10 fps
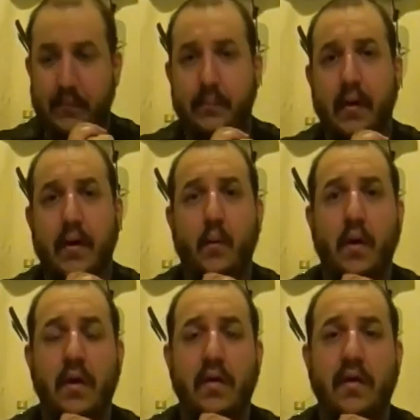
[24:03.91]
But
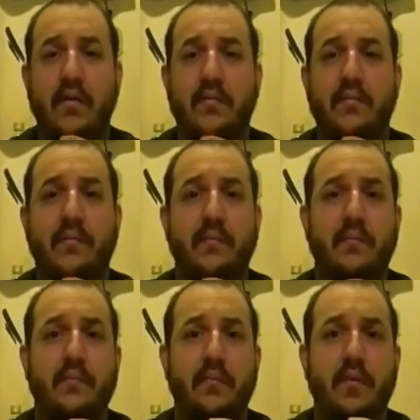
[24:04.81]
one of the
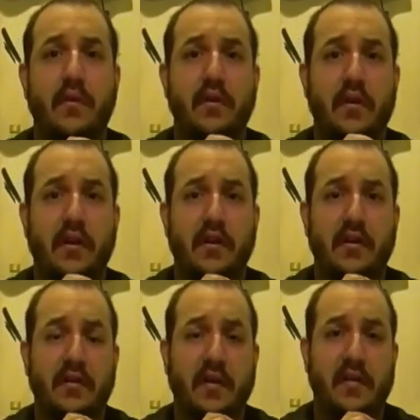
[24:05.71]

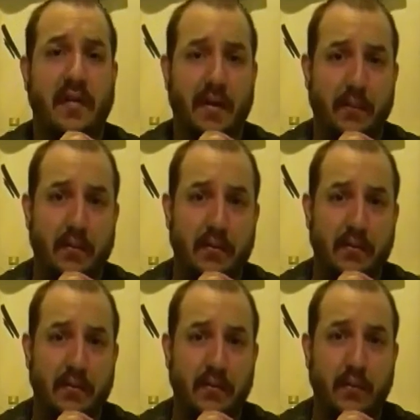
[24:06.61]
earlier
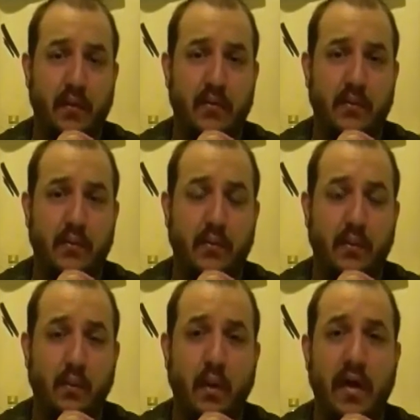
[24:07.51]
examples was
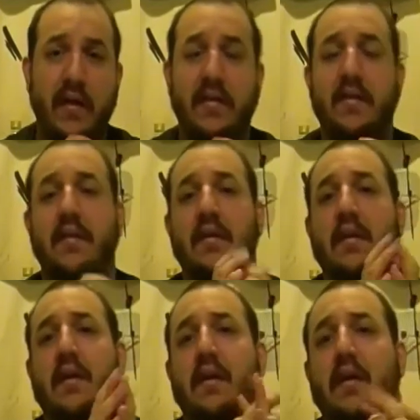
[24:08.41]
when
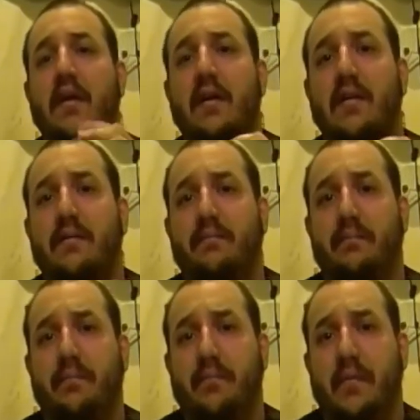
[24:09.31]

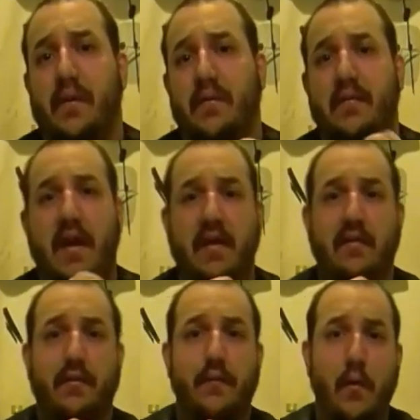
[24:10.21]
the
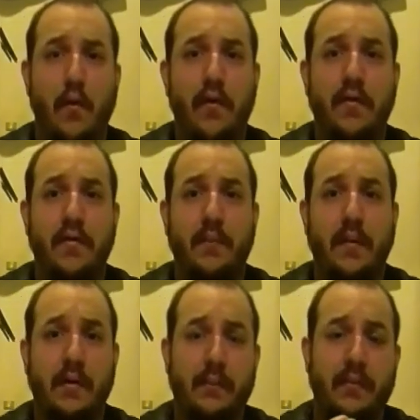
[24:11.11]
states forced
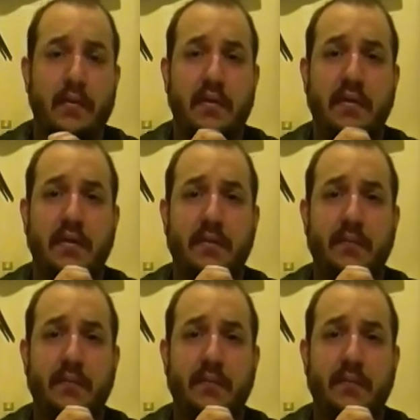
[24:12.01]
people